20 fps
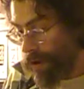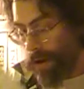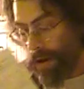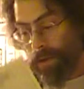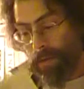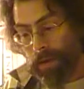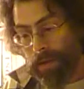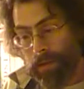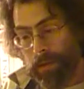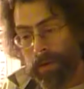
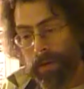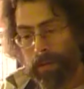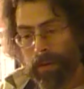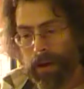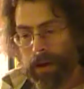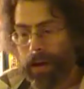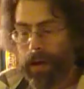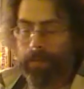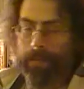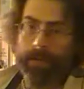well, the rule
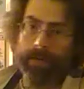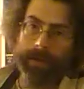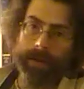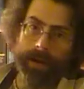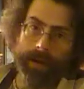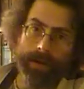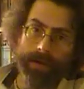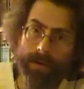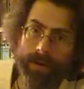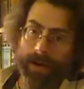book comes with
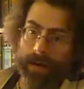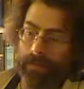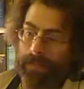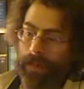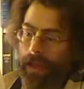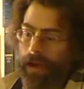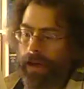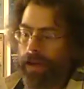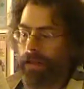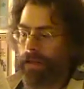these quick
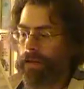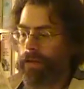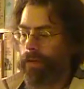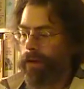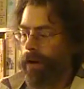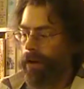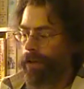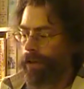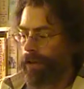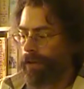play
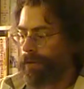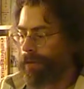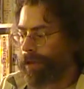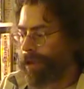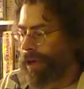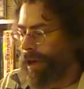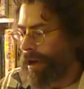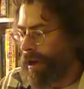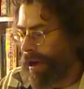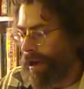instructions, which
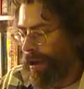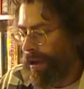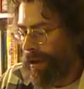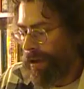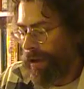kind of